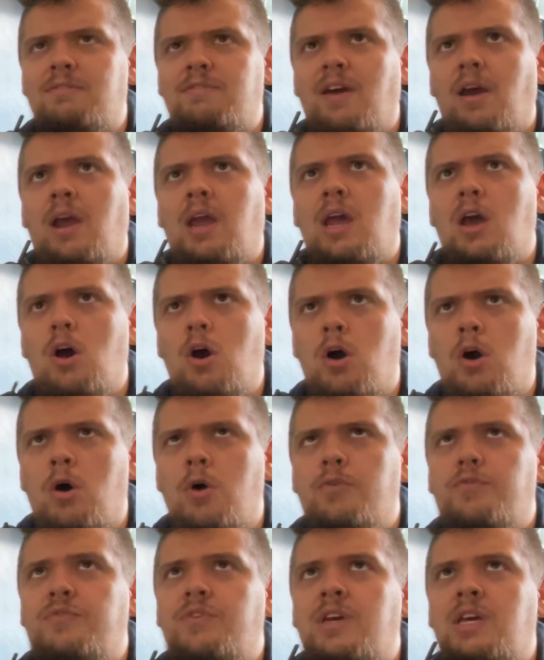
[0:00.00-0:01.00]
very
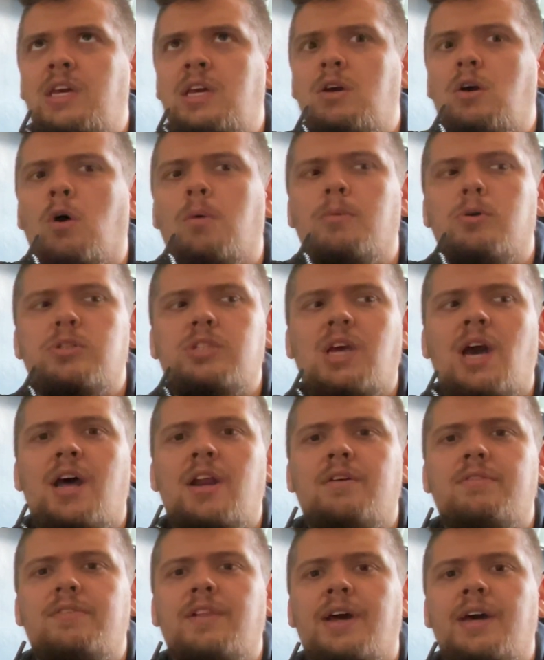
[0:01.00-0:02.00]
earthy, almost
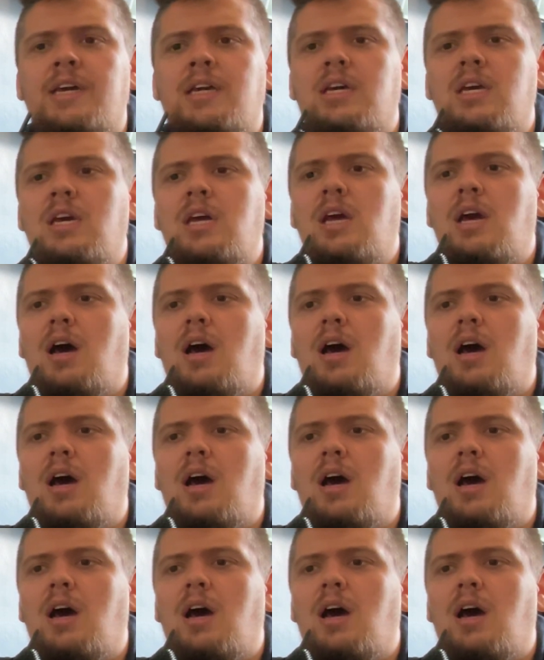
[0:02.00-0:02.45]
kind of like